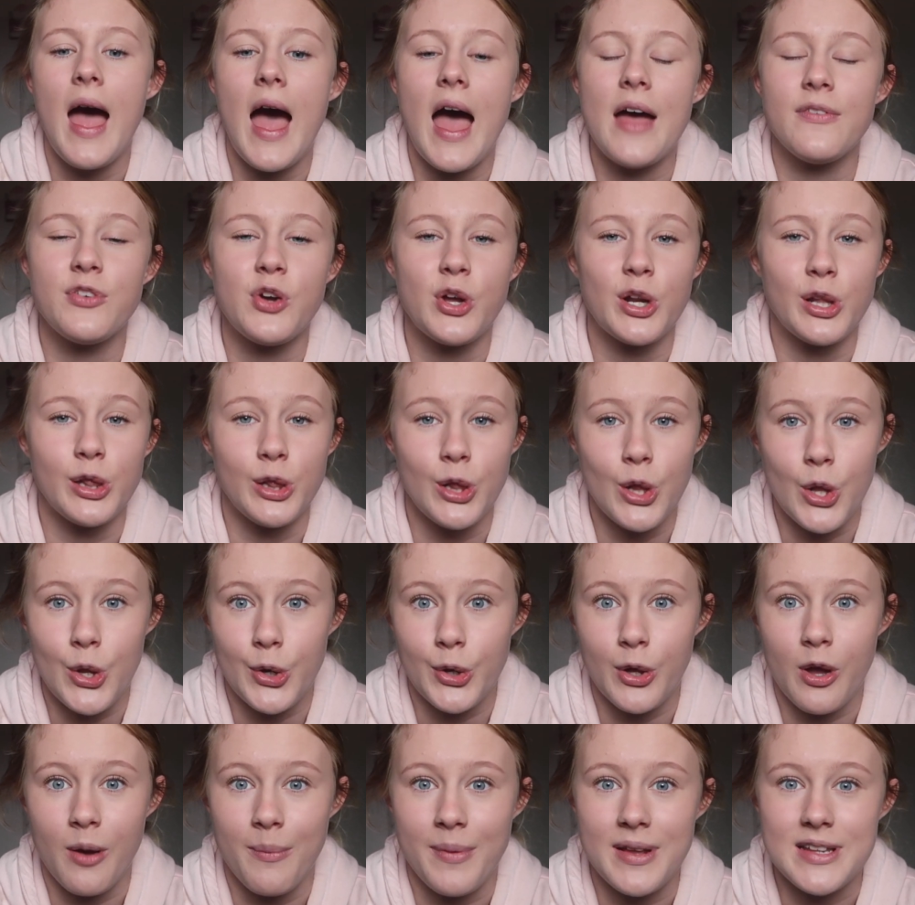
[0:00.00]
I've got a
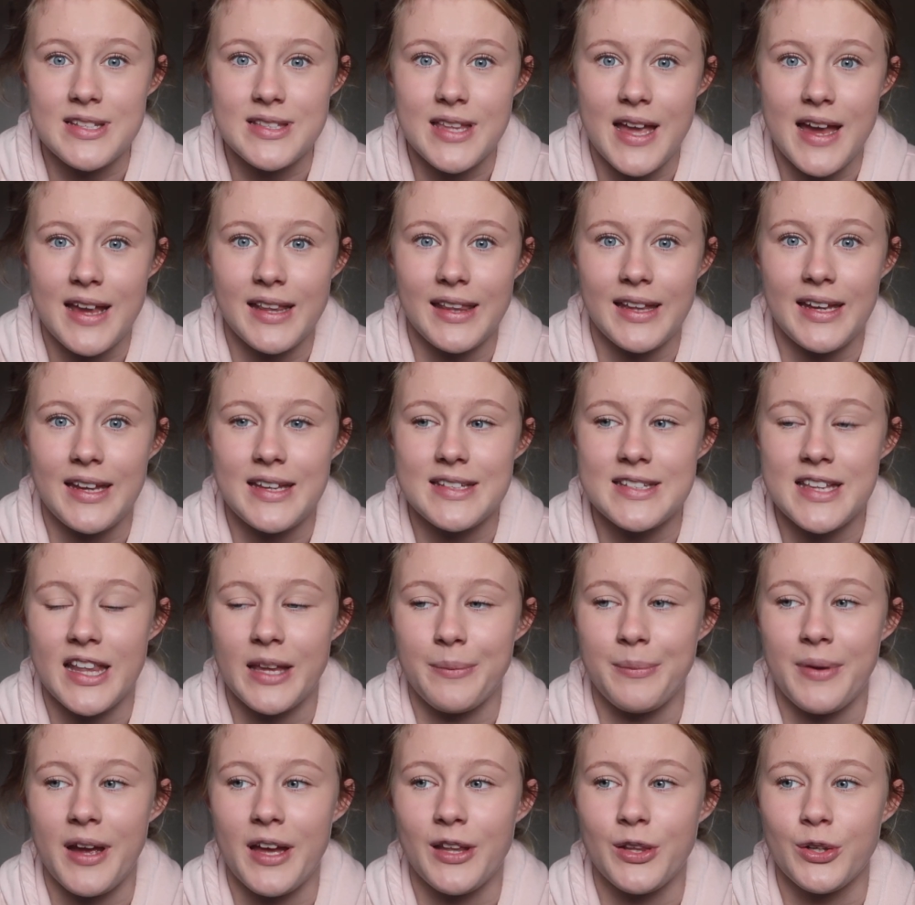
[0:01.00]
lot of comments lately
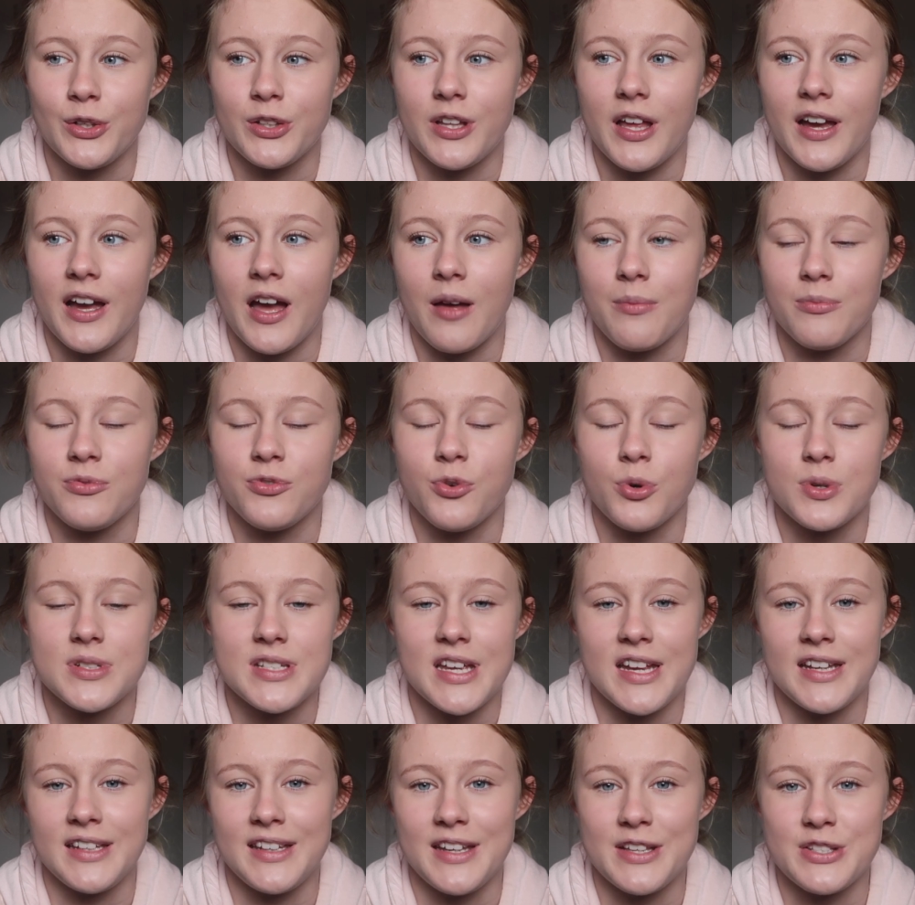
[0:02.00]
telling me I look like I'm
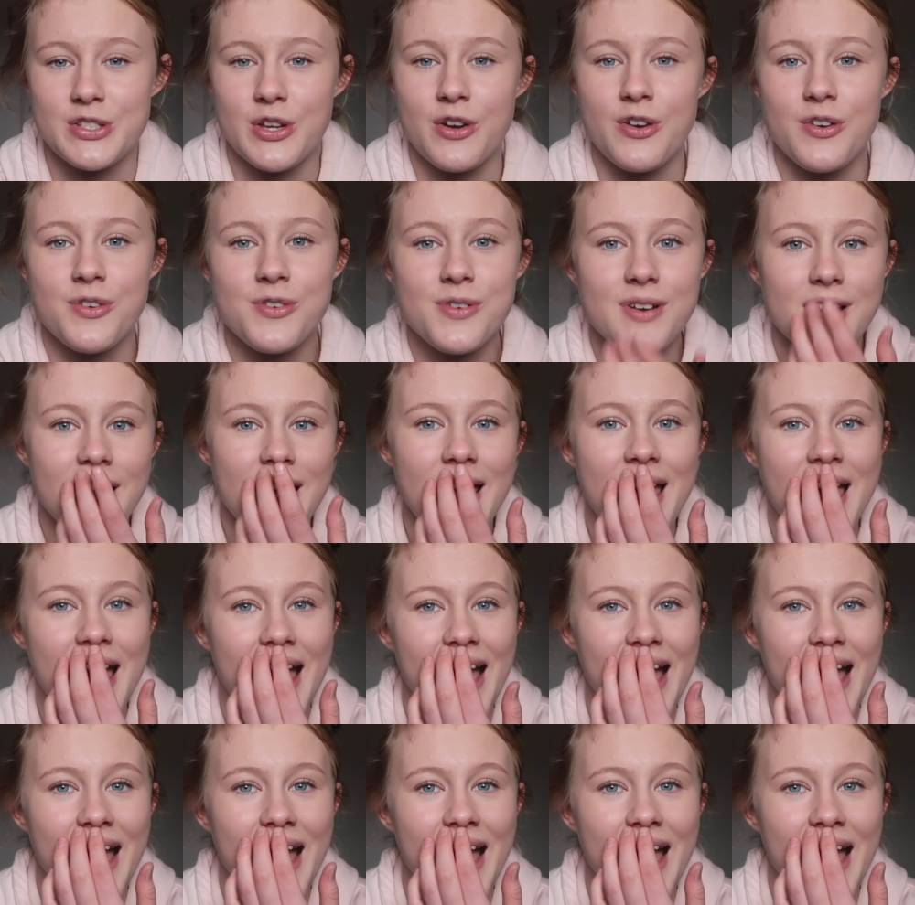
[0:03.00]
fourteen years old.